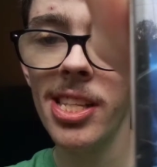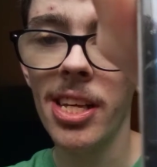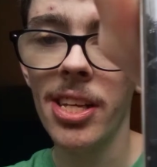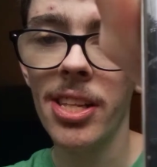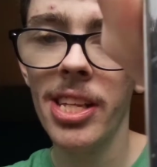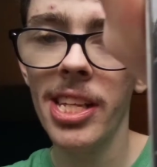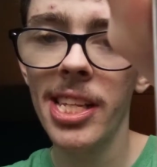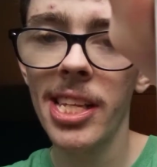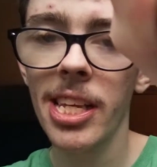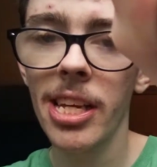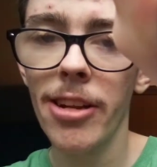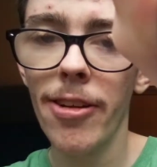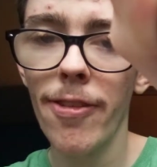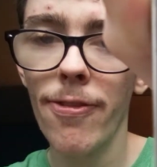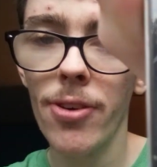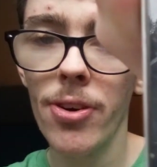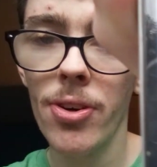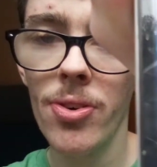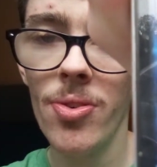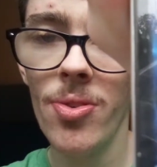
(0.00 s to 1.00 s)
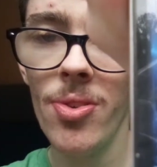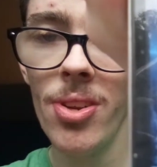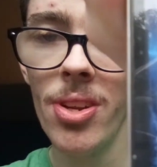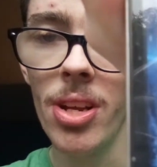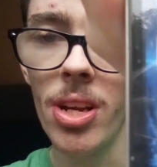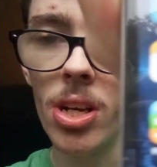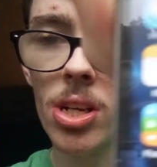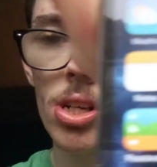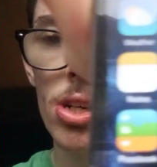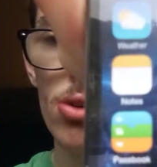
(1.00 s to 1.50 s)
on this kind of phone,
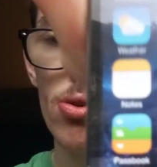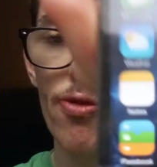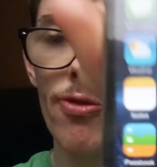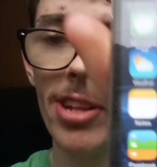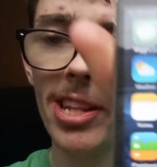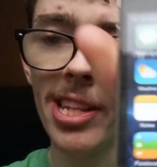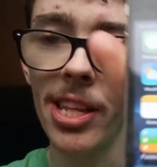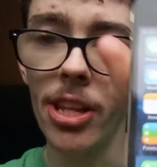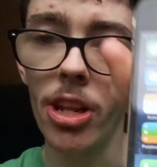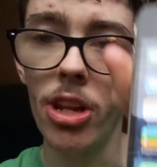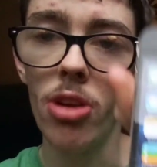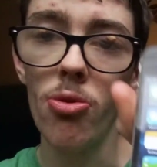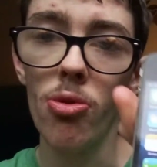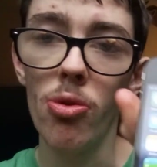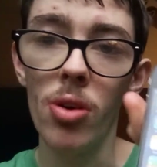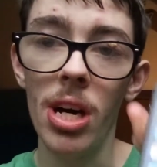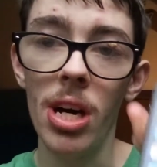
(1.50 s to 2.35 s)
or if it's on the newer